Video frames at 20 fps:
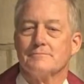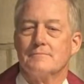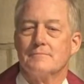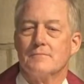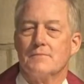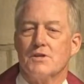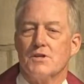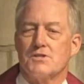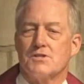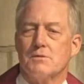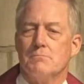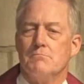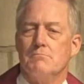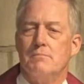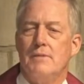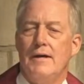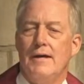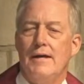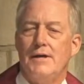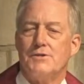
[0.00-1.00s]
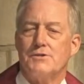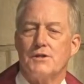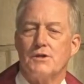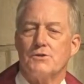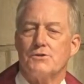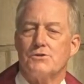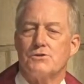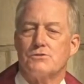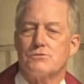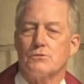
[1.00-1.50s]
This amazing
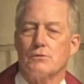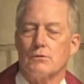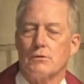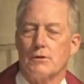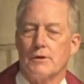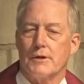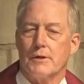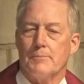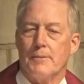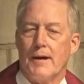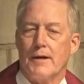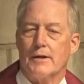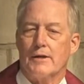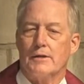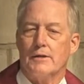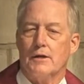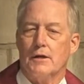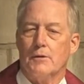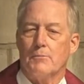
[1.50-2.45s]
story about a young